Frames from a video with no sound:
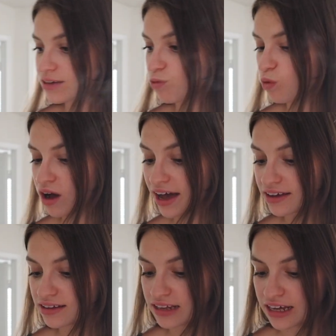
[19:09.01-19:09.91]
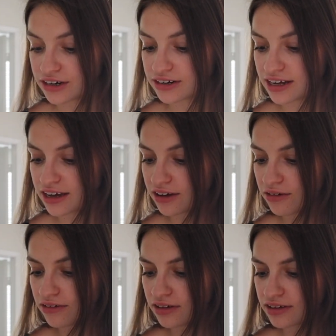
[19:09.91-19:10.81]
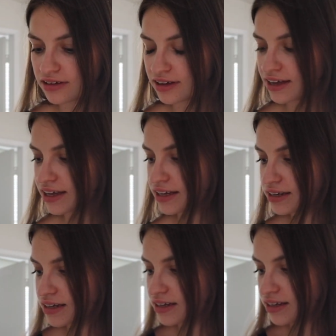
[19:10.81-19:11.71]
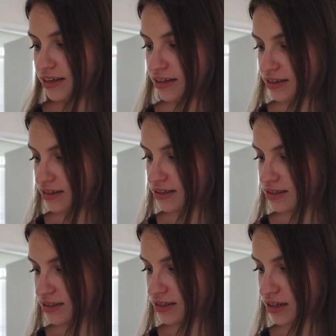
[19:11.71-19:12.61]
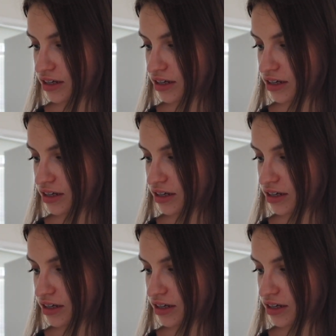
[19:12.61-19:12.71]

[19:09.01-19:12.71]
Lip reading: a while later now. It is